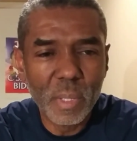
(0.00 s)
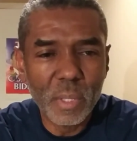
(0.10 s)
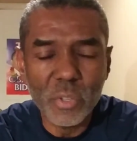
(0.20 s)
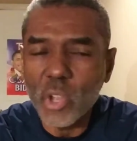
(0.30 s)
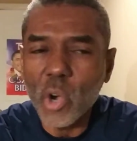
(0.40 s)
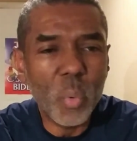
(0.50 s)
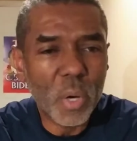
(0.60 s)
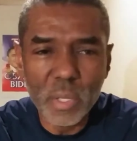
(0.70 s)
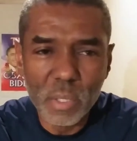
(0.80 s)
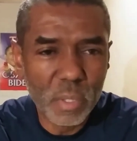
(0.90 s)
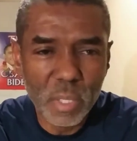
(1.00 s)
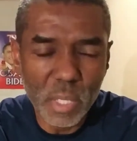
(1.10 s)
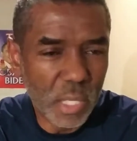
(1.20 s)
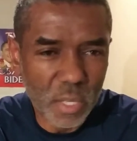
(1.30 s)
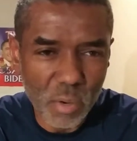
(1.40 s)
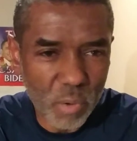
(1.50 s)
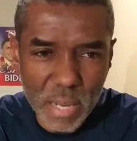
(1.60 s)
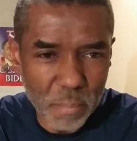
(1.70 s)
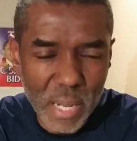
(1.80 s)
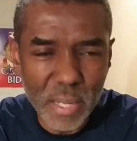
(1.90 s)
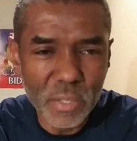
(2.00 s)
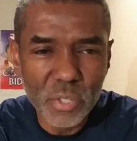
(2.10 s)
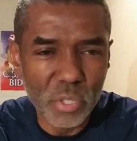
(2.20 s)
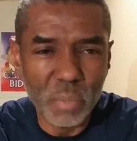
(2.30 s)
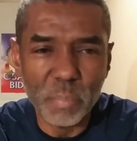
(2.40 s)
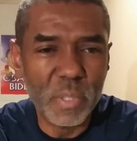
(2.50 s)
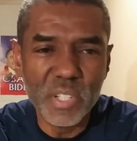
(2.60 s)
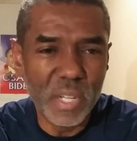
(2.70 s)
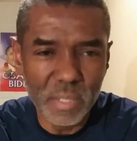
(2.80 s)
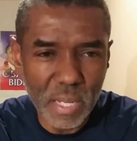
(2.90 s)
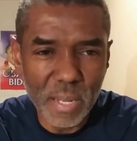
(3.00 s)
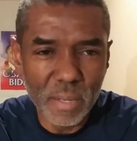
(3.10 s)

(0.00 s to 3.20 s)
No one in their right mind should appreciate that.